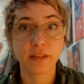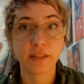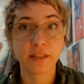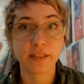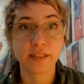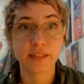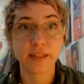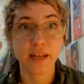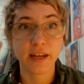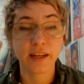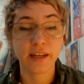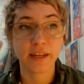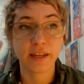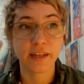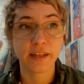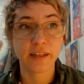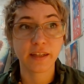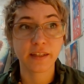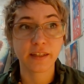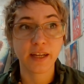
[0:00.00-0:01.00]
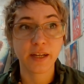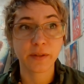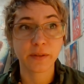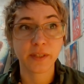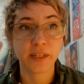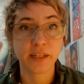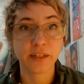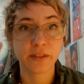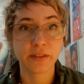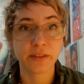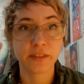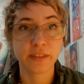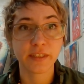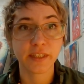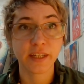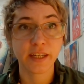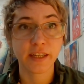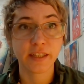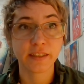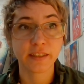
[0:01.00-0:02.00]
sighing out loud,
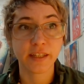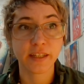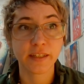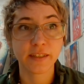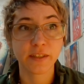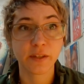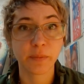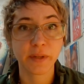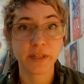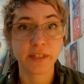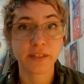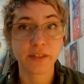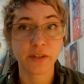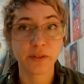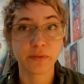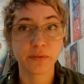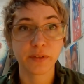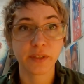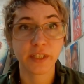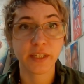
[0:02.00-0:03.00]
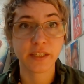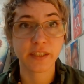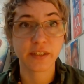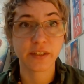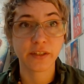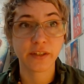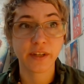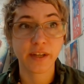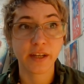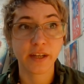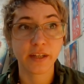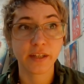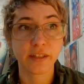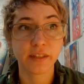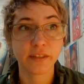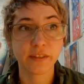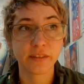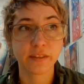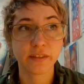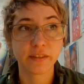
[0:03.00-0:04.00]
saying things to myself like, dear God,
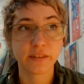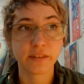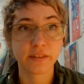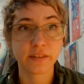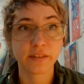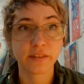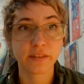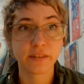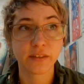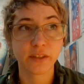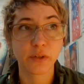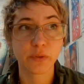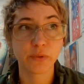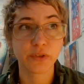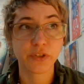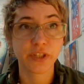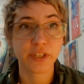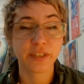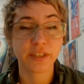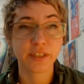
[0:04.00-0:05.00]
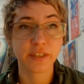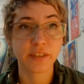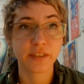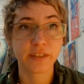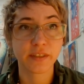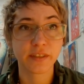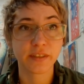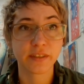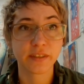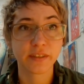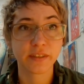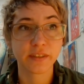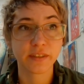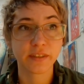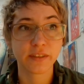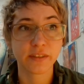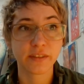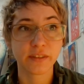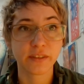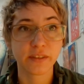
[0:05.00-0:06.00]
oh Jesus,
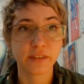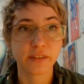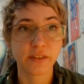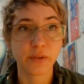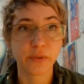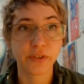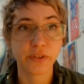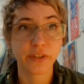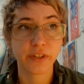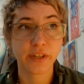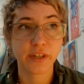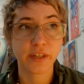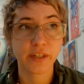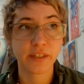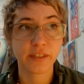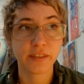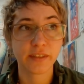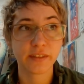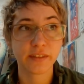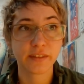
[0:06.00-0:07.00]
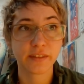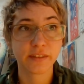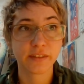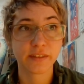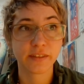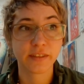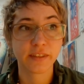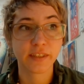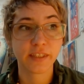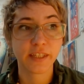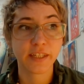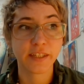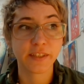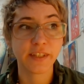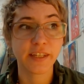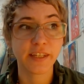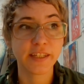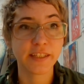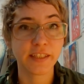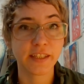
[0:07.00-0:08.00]
oh dear God.
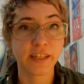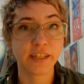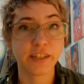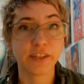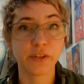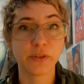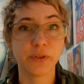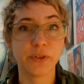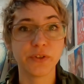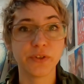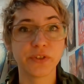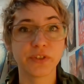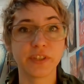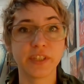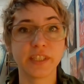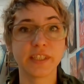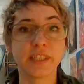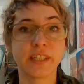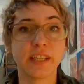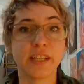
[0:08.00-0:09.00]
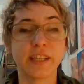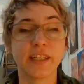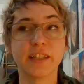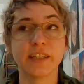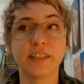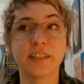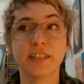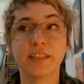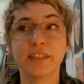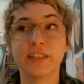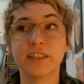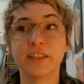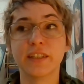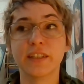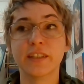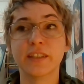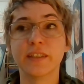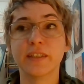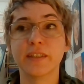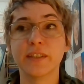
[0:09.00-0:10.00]
Things that I don't usually say,
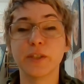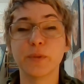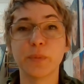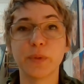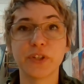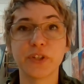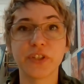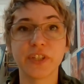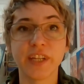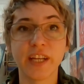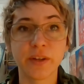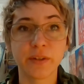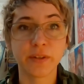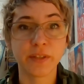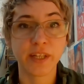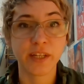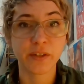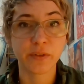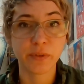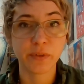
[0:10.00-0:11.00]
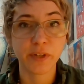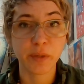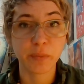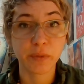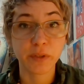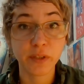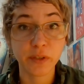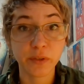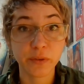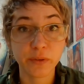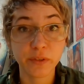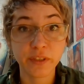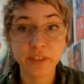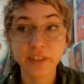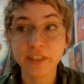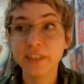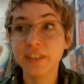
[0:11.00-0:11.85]
especially out loud when I'm alone.